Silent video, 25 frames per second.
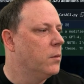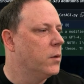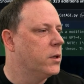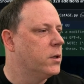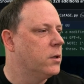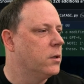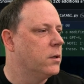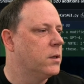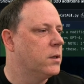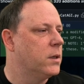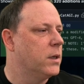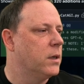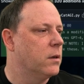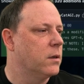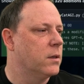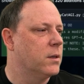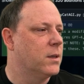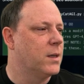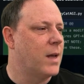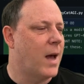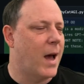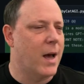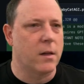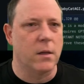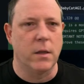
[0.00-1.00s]
but you can see
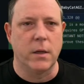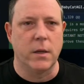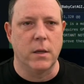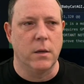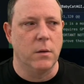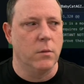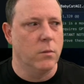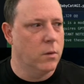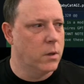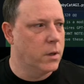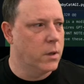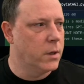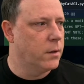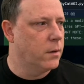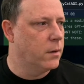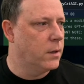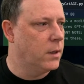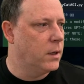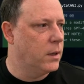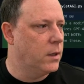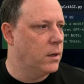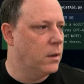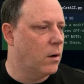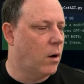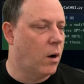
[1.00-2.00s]
exactly
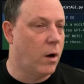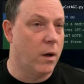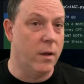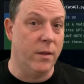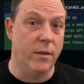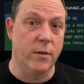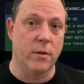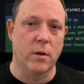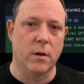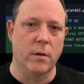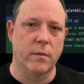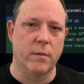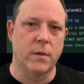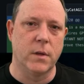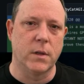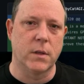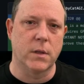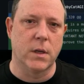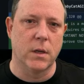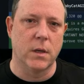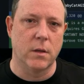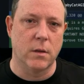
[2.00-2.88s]
what the author of this,